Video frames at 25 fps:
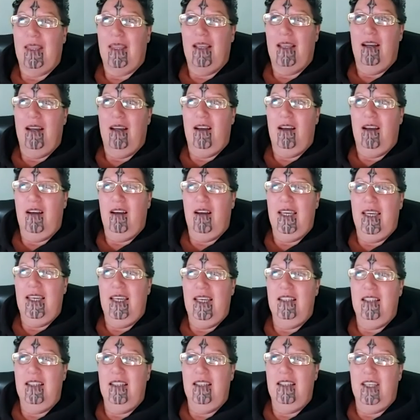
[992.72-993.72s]
I,
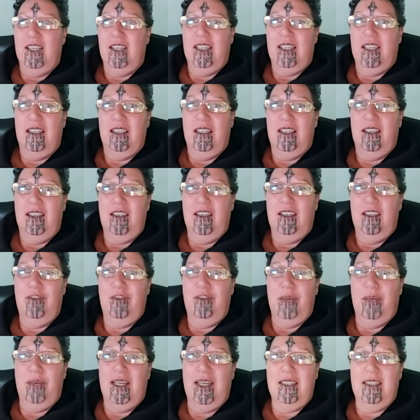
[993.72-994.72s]
like
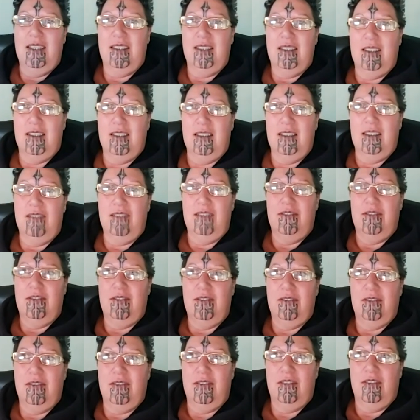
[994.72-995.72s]
everyone else,
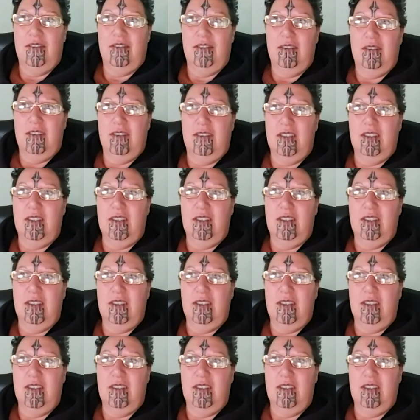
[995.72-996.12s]
is